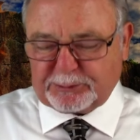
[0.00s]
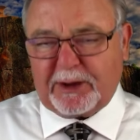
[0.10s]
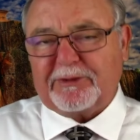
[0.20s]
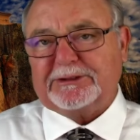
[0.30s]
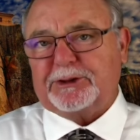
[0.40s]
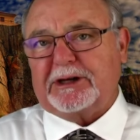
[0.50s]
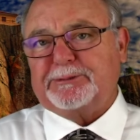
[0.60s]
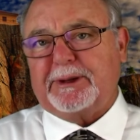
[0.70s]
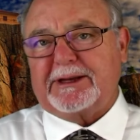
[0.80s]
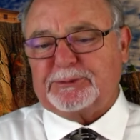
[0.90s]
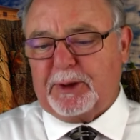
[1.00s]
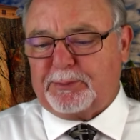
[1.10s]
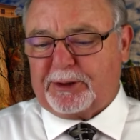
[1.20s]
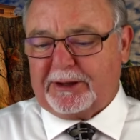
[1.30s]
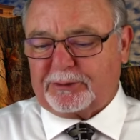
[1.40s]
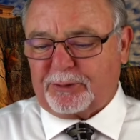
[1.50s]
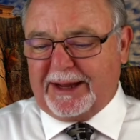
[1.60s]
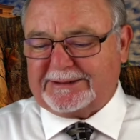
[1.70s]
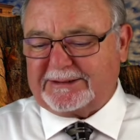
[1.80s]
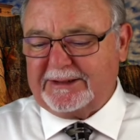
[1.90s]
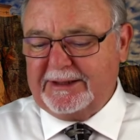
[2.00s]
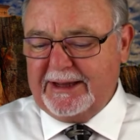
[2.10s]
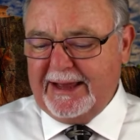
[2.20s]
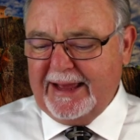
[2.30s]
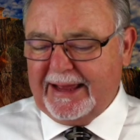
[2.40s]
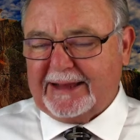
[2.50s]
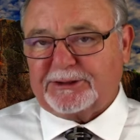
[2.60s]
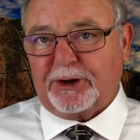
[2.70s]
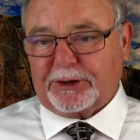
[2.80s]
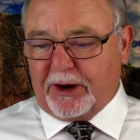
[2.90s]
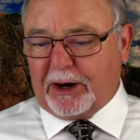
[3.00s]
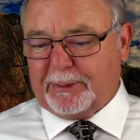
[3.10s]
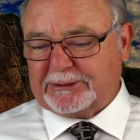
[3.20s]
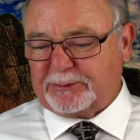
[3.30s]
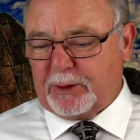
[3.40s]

We rejoice because we put on Christ as our garments.